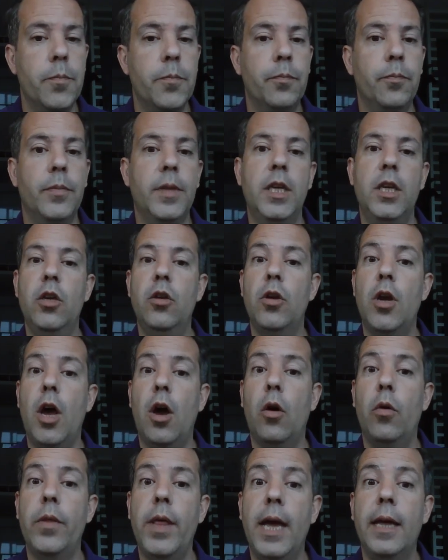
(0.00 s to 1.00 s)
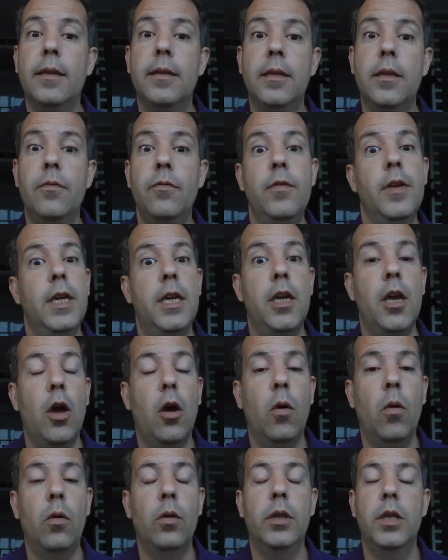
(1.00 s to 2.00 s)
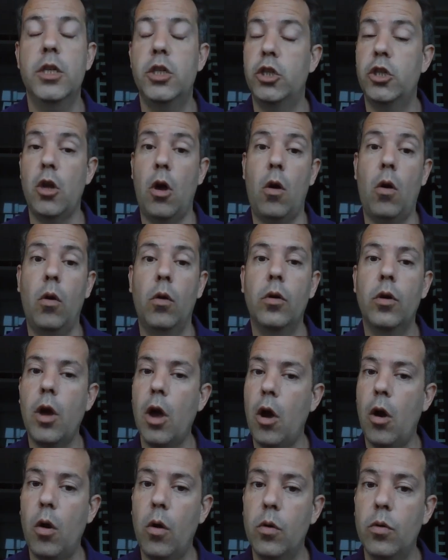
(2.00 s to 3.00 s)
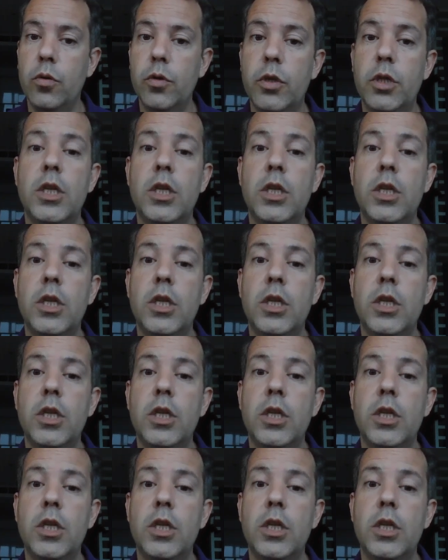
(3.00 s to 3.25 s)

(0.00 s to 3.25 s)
you know that the song goes,